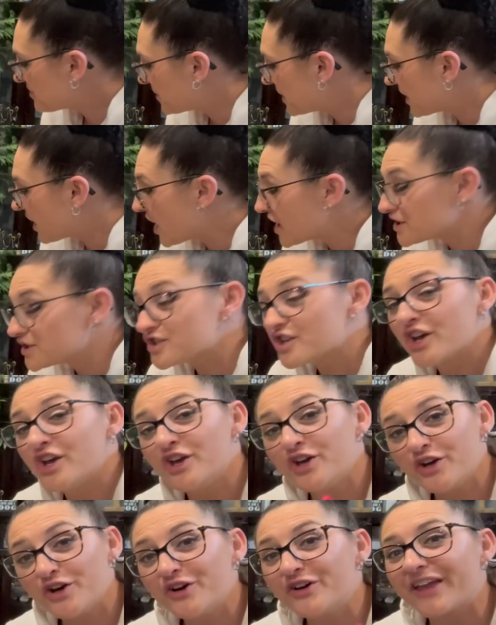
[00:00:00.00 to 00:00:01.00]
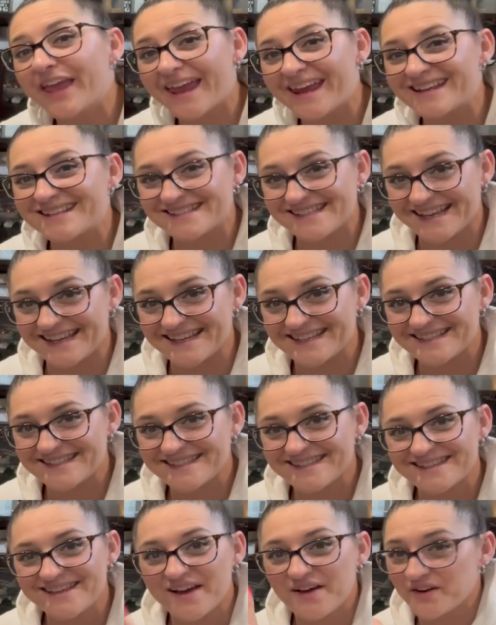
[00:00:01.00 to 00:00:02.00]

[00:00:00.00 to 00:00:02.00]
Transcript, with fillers: we got two cases.